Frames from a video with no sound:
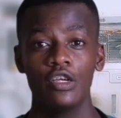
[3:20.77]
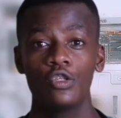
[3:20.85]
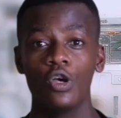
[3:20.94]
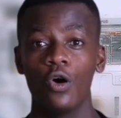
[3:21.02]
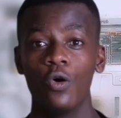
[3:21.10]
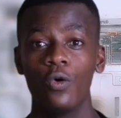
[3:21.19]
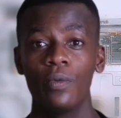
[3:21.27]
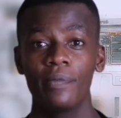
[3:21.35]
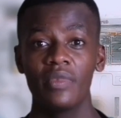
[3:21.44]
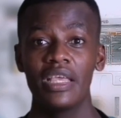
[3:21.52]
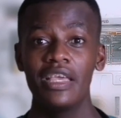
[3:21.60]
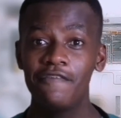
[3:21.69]
So
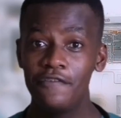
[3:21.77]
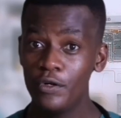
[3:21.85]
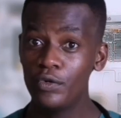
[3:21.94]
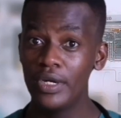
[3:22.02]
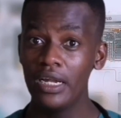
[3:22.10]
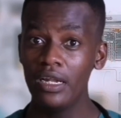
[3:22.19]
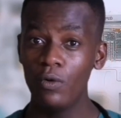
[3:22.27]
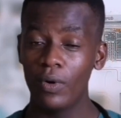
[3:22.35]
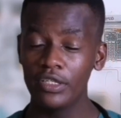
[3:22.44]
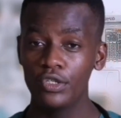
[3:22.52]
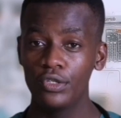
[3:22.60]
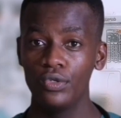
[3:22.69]
if you really
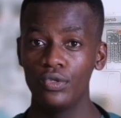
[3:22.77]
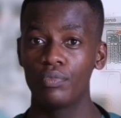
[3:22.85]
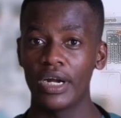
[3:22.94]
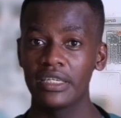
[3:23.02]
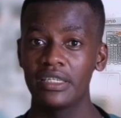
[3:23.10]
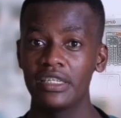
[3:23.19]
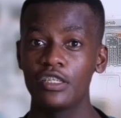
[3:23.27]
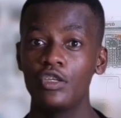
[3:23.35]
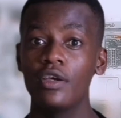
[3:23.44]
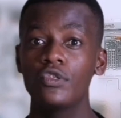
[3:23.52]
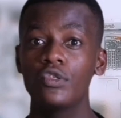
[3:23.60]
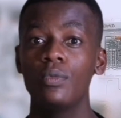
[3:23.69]
want to practice,
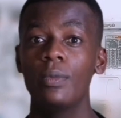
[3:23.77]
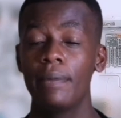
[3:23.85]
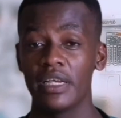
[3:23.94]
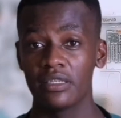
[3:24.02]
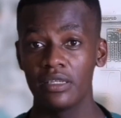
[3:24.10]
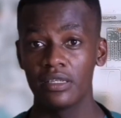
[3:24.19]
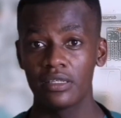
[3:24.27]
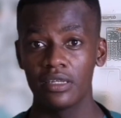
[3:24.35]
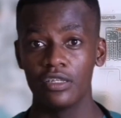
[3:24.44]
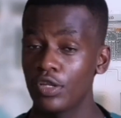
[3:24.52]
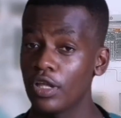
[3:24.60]
you have to be persistent.